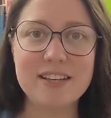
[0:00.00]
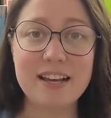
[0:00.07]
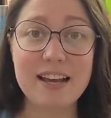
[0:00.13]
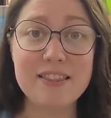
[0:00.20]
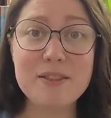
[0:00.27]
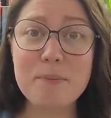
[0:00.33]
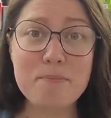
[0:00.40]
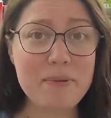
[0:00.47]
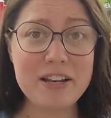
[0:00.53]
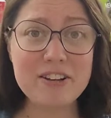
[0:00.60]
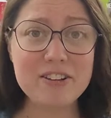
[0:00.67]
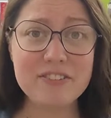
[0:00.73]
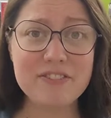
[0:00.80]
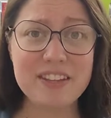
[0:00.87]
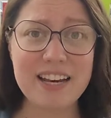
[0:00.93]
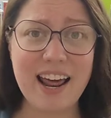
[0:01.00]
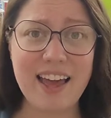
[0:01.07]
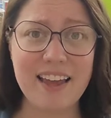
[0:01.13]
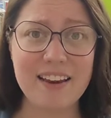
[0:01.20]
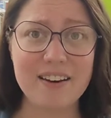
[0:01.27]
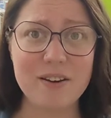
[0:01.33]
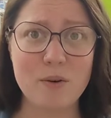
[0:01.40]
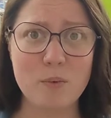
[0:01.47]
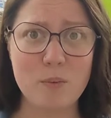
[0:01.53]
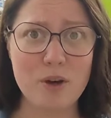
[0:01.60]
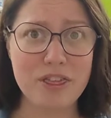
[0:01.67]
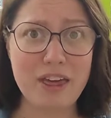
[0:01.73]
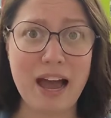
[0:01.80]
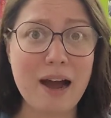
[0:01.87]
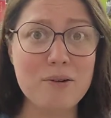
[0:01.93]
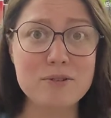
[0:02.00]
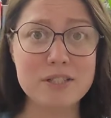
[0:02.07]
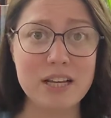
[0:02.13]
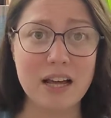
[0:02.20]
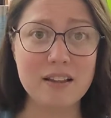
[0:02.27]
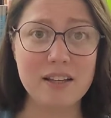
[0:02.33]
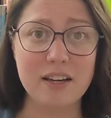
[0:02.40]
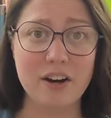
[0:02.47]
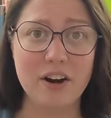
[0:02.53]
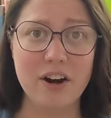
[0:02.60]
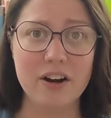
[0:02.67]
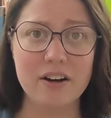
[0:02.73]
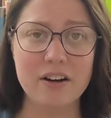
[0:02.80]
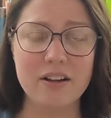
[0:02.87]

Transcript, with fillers: in the middle of the night without telling her.